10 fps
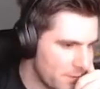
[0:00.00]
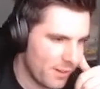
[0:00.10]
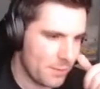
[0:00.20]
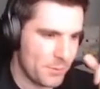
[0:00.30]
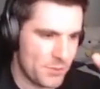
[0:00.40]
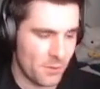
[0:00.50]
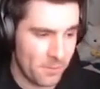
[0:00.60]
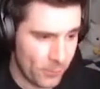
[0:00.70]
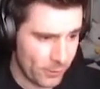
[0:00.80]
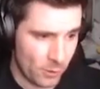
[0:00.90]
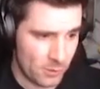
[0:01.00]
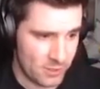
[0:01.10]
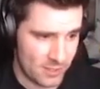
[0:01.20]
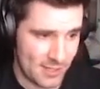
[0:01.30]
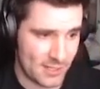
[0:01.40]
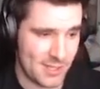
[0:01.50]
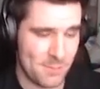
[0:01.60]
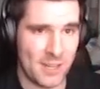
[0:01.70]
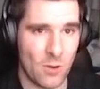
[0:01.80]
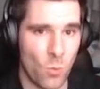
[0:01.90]
God, Persona 4 Golden has
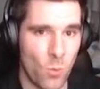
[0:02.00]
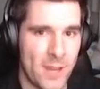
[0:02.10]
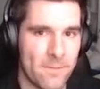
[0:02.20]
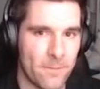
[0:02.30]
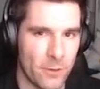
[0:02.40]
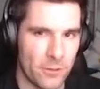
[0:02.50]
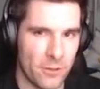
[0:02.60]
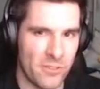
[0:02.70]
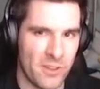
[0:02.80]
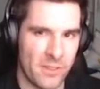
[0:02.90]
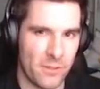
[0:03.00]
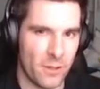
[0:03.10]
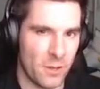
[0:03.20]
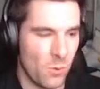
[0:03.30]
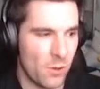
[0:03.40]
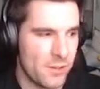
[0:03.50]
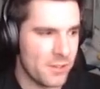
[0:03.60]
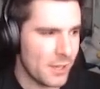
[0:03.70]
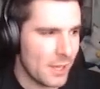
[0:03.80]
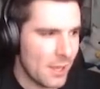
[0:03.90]
actually made it way further than I thought it
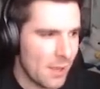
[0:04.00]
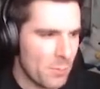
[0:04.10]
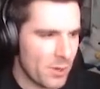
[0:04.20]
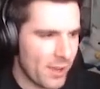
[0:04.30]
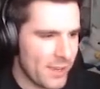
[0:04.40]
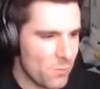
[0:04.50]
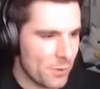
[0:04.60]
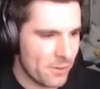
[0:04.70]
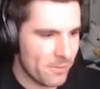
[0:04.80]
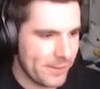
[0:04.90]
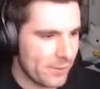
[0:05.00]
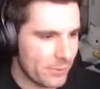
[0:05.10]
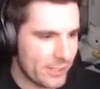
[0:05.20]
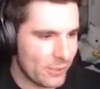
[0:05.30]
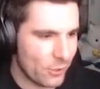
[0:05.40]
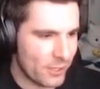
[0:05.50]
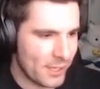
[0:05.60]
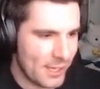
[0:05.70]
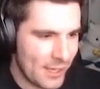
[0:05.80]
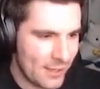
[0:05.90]
would, but I wouldn't feel right
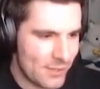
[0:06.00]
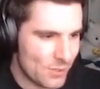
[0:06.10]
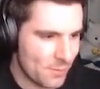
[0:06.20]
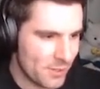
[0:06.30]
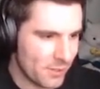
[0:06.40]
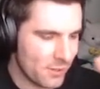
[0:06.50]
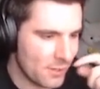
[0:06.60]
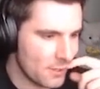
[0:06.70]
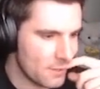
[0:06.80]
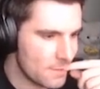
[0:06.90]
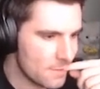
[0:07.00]
cutting it yet, so I'm not gonna.